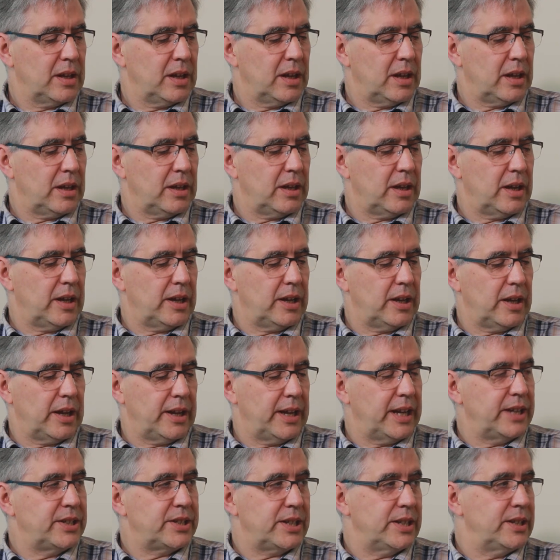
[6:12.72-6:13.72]
And
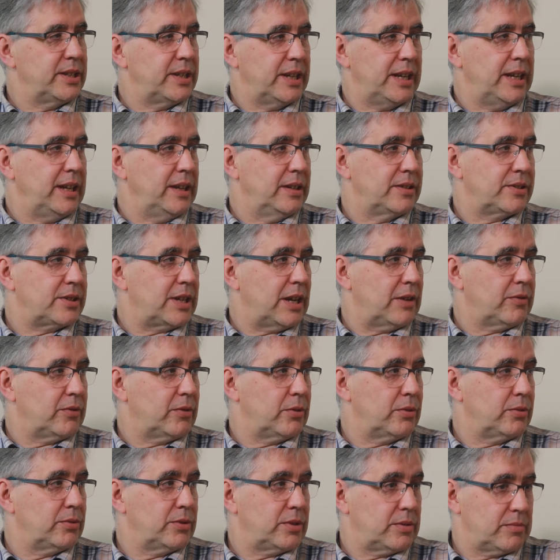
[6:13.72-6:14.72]
HND
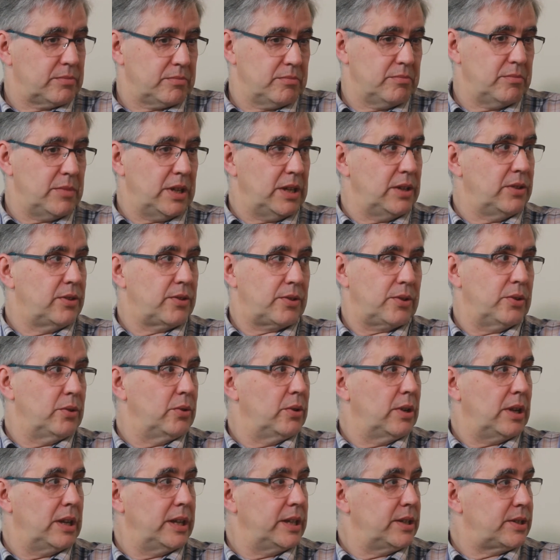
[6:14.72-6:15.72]
travelled me
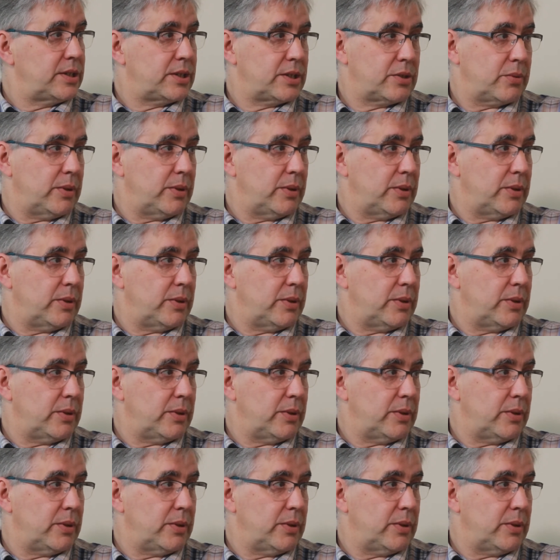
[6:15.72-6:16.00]
through at least